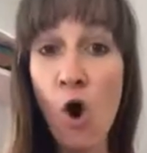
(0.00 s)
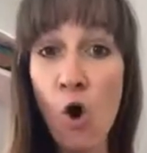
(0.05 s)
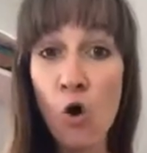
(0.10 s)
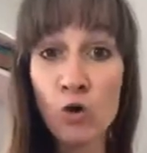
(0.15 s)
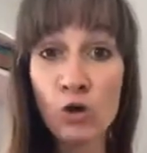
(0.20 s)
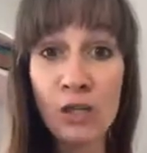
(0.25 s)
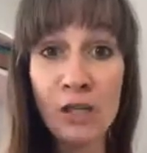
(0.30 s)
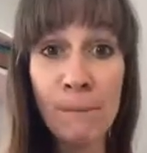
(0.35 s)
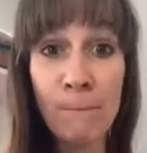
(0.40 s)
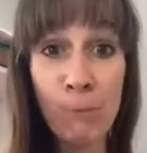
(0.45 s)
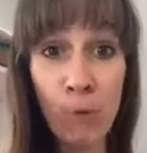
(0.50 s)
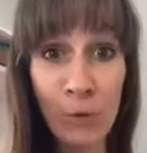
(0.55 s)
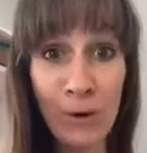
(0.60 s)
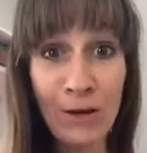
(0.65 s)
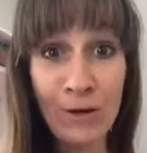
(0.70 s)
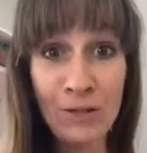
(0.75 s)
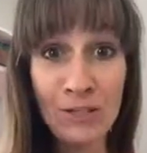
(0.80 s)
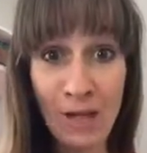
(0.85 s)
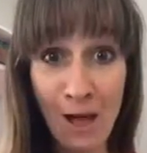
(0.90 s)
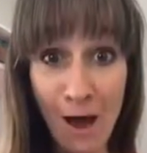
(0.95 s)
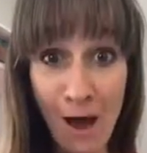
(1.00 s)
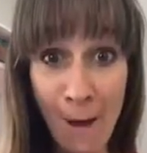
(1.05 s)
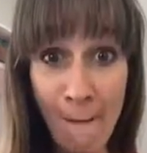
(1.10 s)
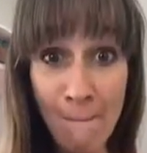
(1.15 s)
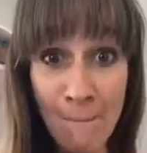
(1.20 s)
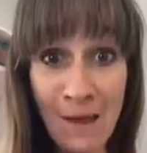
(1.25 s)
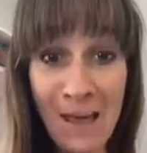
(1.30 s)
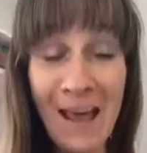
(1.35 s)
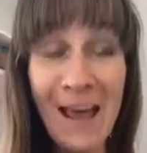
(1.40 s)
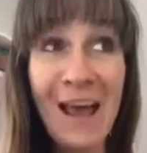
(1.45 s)
only boils
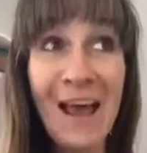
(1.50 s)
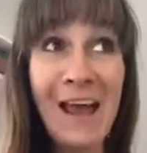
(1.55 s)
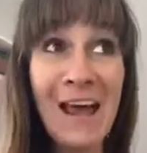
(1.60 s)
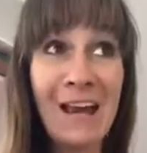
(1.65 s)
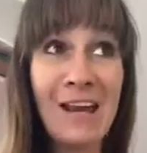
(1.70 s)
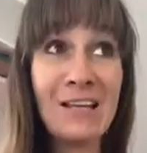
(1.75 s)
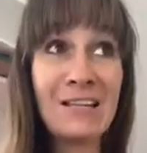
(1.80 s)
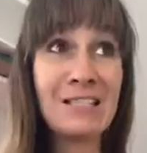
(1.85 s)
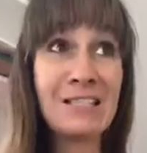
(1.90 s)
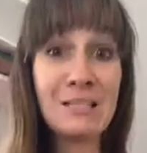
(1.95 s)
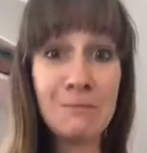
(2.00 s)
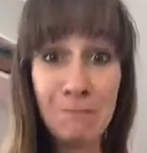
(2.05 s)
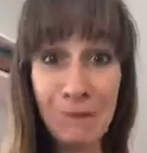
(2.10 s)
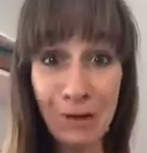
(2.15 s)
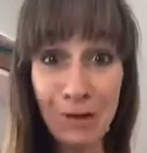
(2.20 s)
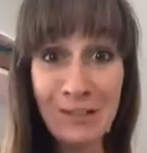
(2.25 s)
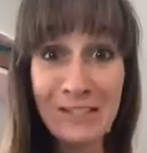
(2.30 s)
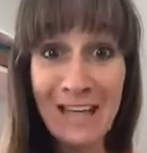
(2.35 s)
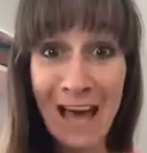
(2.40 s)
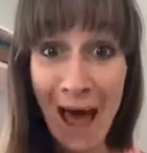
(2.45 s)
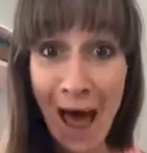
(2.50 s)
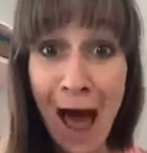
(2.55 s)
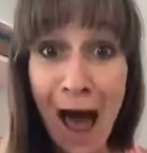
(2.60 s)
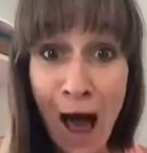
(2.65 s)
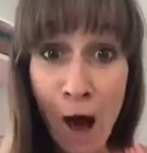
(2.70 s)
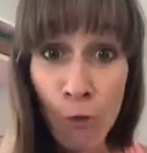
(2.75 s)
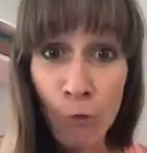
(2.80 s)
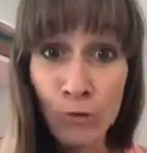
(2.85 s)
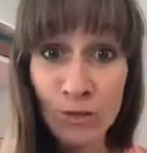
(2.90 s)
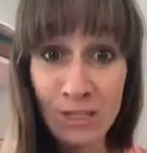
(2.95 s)
up and spills
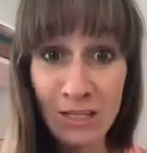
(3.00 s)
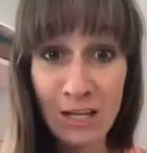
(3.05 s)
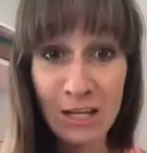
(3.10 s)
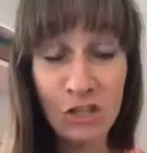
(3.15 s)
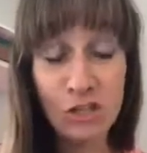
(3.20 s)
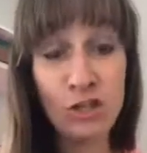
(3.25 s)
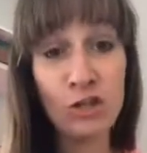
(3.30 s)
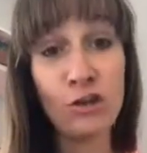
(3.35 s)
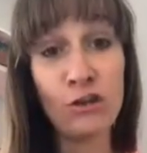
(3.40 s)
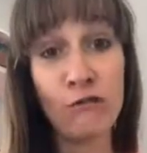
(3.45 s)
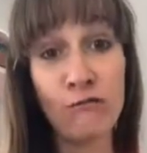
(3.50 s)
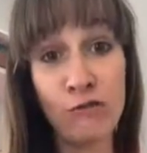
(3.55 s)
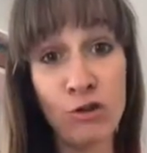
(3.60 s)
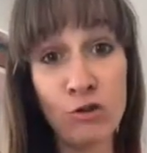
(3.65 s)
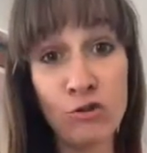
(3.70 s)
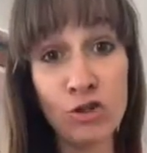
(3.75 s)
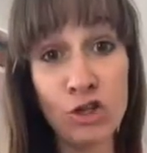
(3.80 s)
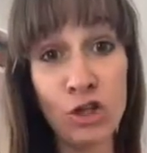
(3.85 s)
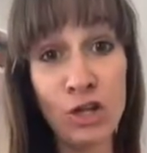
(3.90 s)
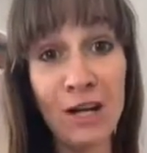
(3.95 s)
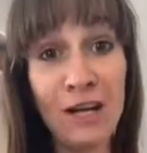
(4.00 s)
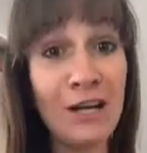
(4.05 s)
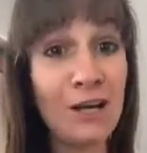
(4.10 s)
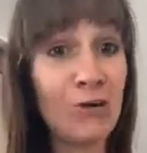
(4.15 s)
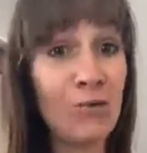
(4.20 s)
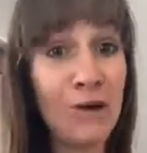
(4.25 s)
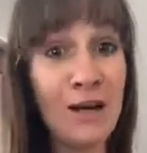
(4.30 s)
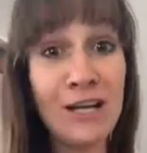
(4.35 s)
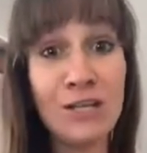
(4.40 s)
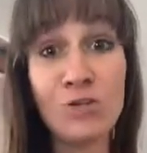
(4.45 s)
out into your future and
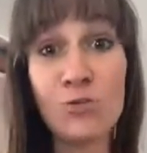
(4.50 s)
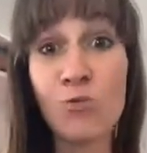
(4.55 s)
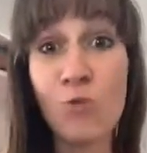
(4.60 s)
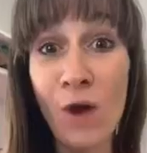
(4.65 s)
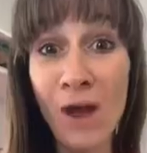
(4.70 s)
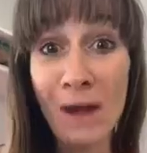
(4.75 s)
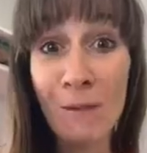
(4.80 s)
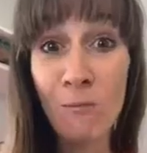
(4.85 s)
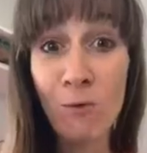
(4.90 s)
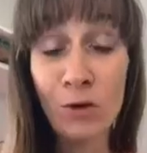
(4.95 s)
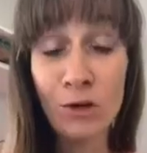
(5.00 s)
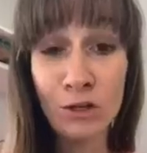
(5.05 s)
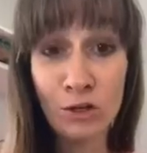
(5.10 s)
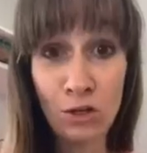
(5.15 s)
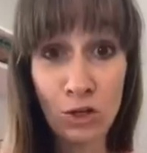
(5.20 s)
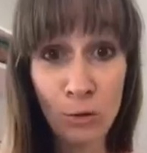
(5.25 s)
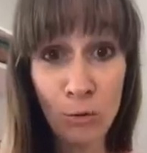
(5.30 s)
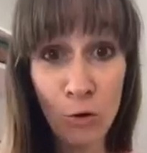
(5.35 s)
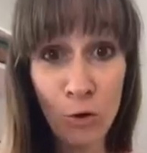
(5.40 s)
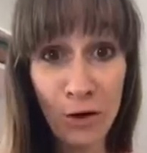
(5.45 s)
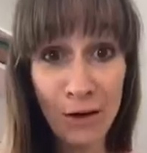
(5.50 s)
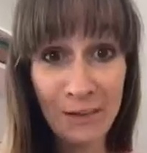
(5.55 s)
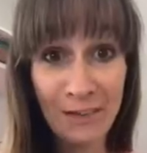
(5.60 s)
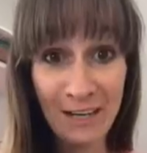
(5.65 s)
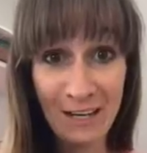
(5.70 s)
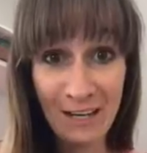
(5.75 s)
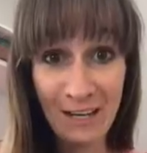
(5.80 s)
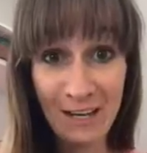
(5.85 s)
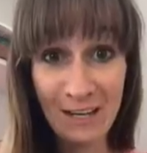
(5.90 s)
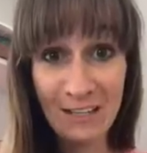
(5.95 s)
creates way more turmoil
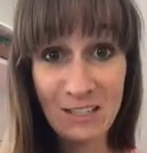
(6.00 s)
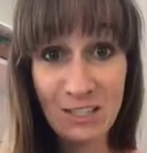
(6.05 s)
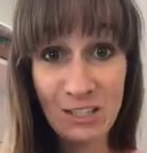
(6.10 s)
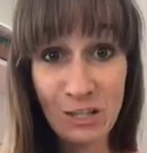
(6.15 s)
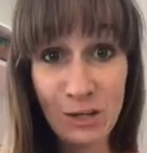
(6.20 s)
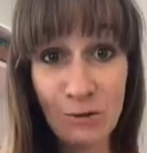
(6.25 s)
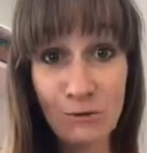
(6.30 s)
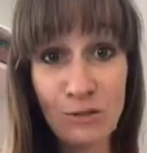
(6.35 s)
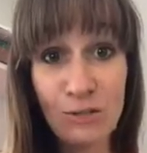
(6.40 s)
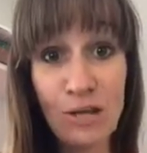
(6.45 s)
than it needs to.